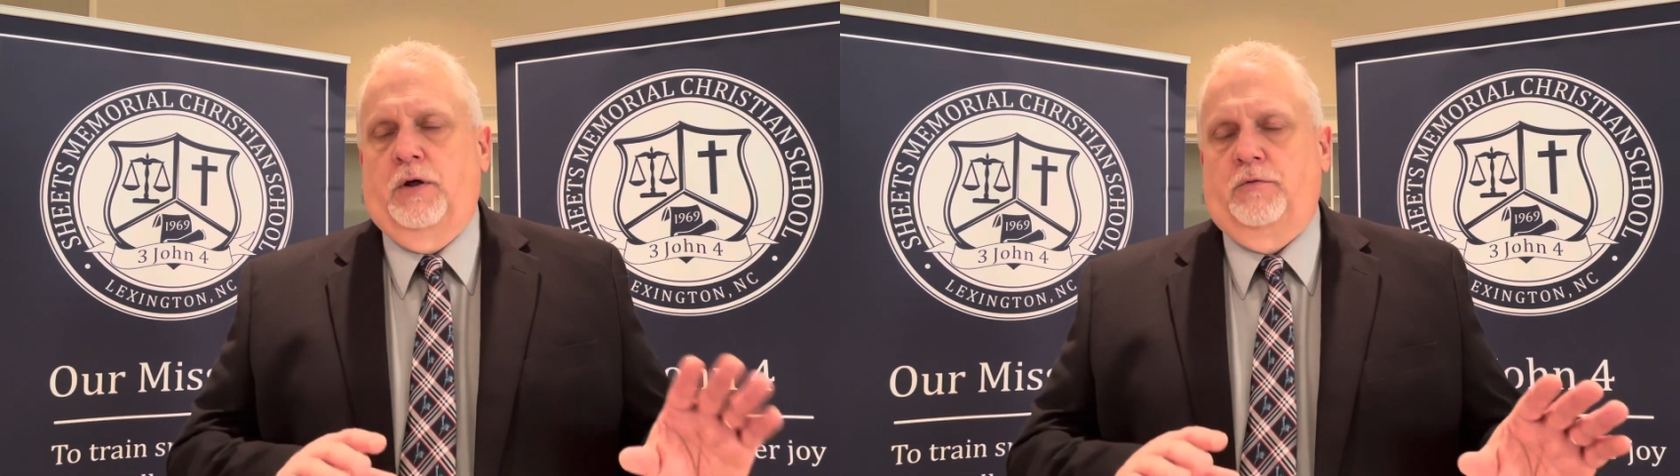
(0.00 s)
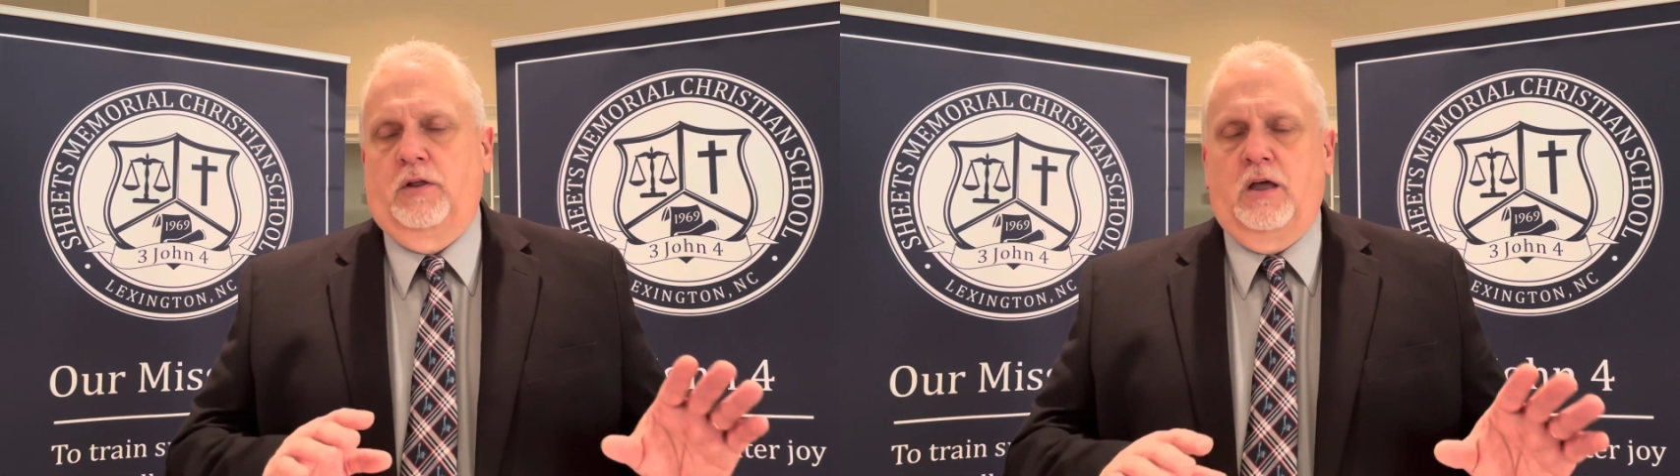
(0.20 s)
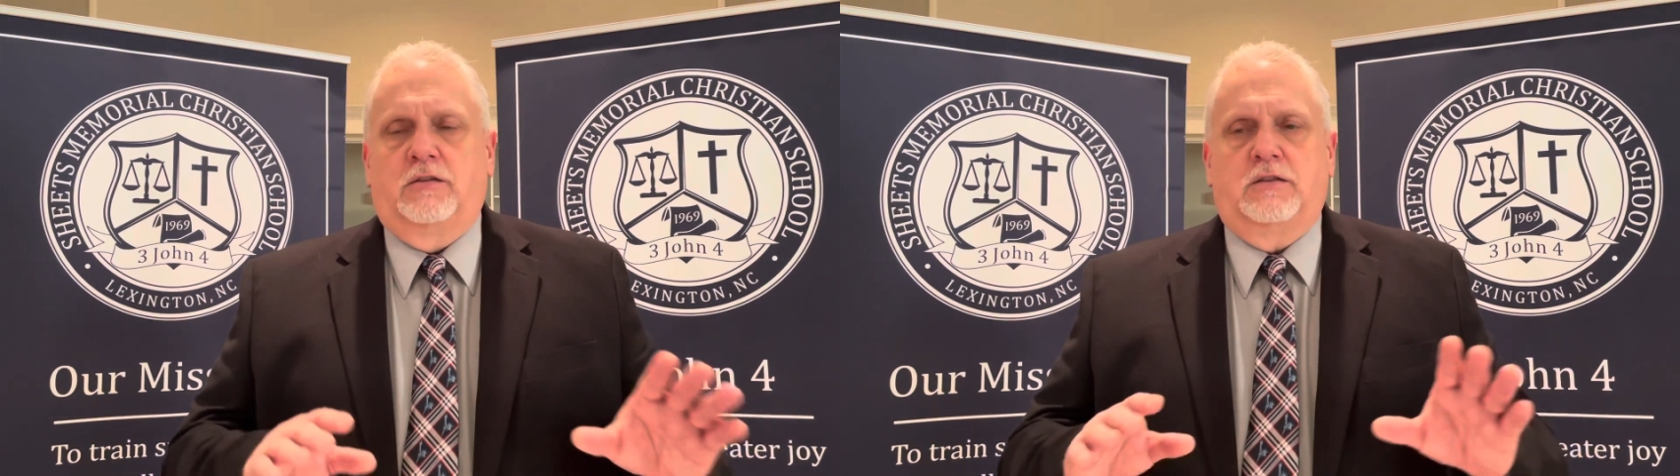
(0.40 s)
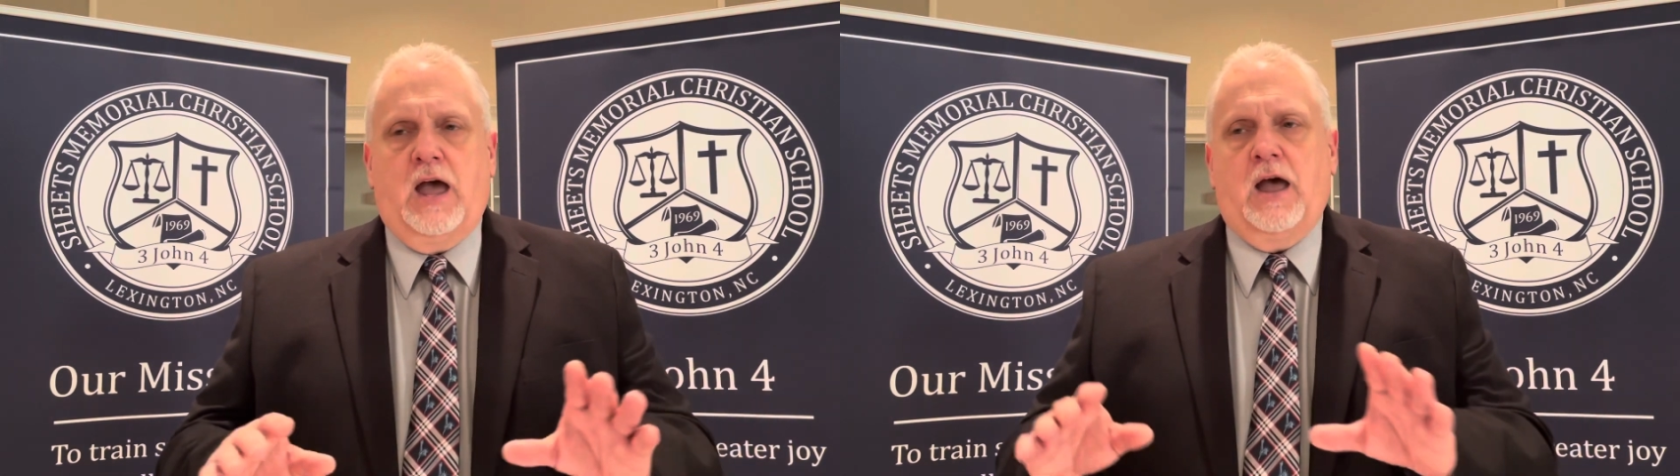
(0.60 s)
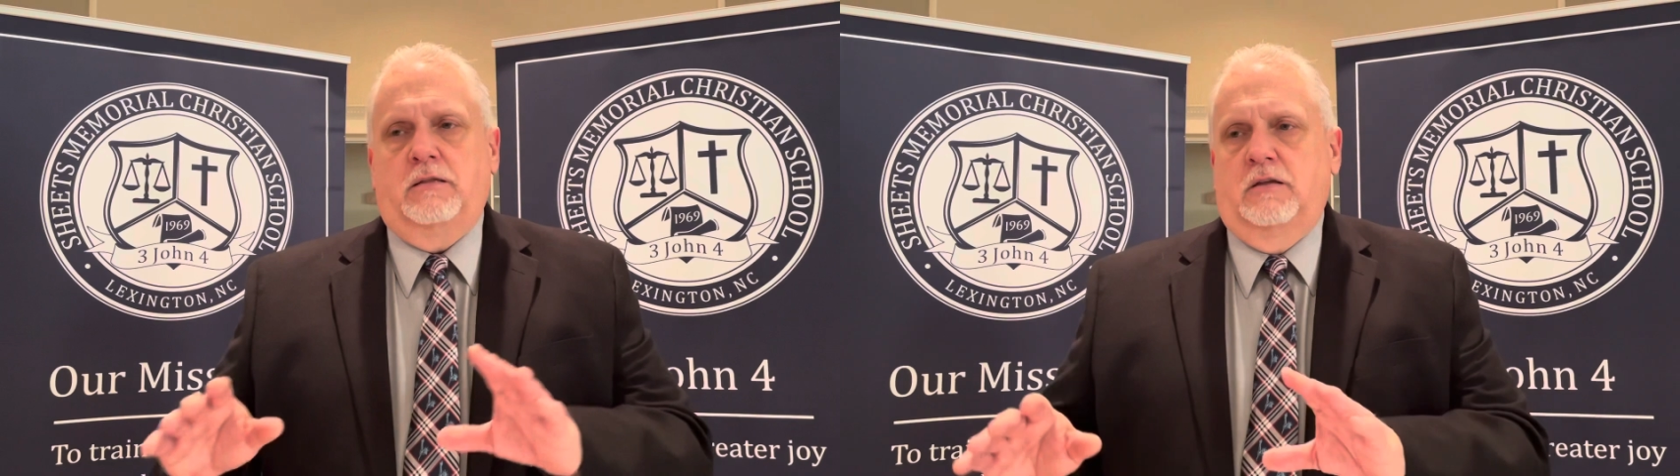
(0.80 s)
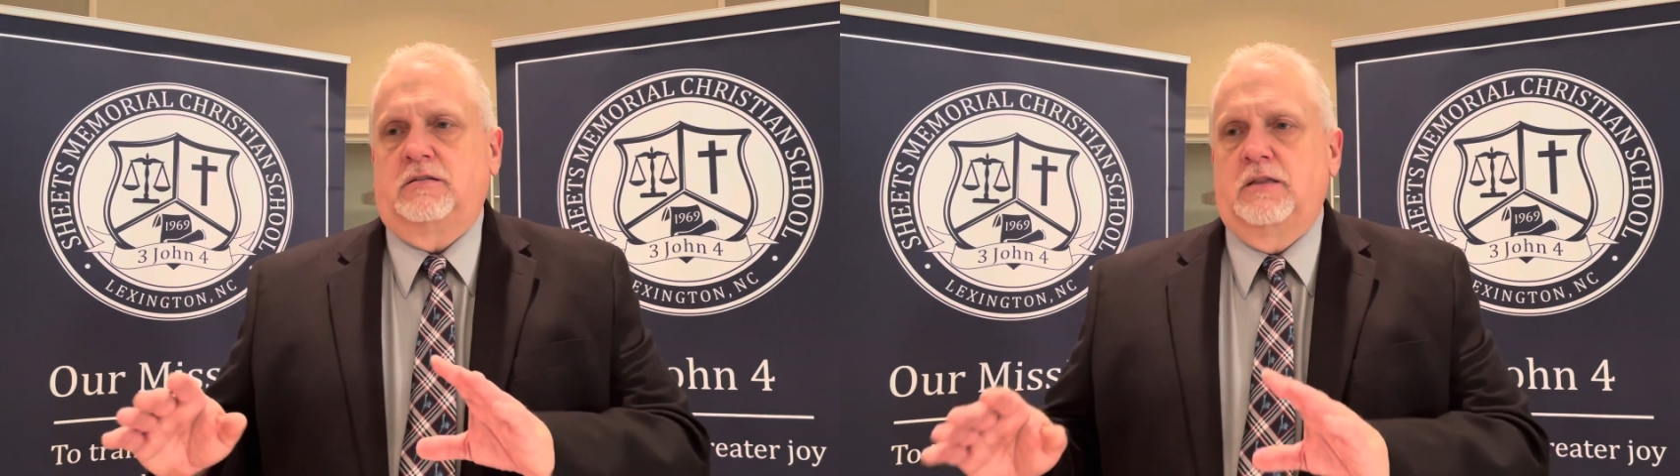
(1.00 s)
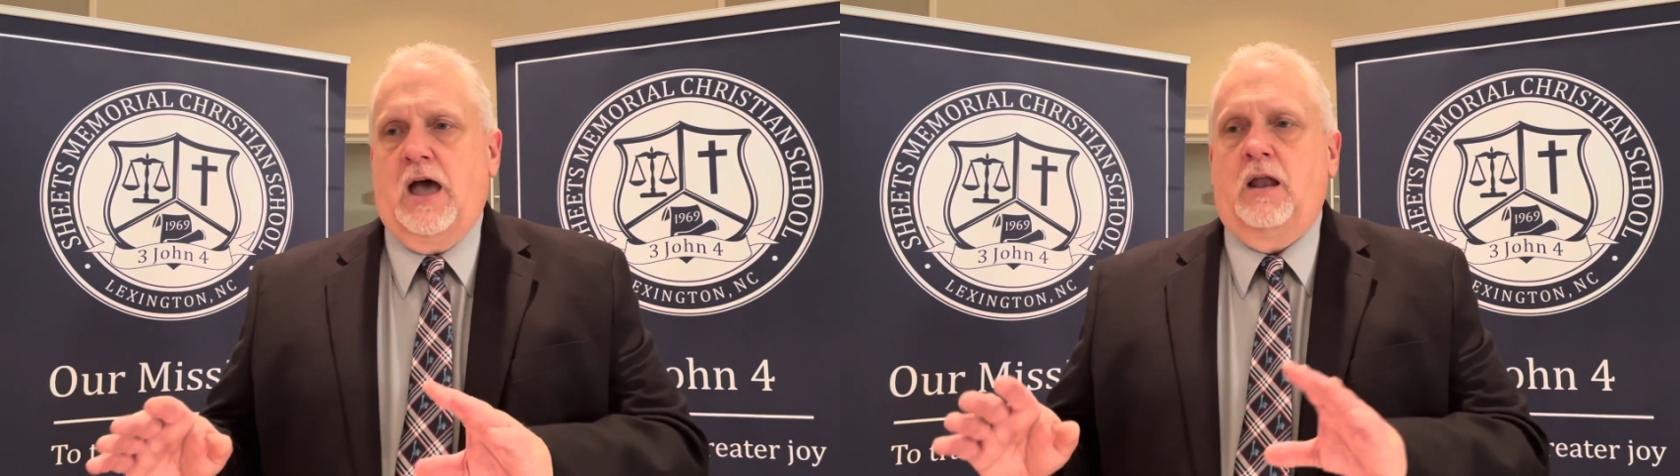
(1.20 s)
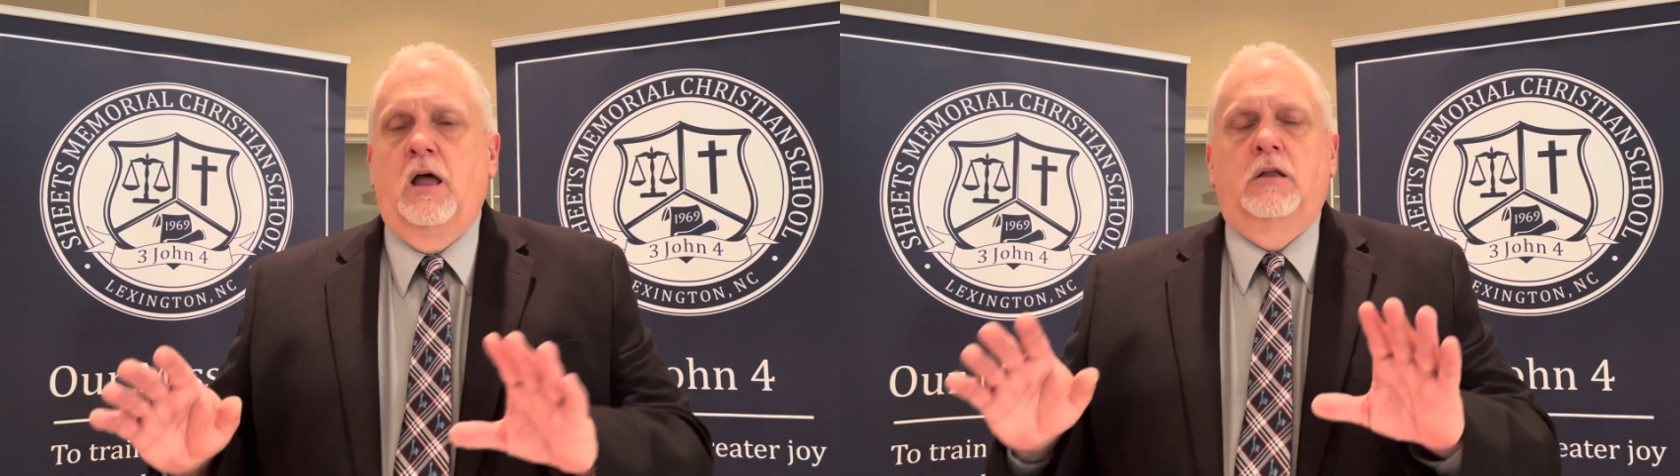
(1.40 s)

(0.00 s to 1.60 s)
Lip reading: for this and that and this and that.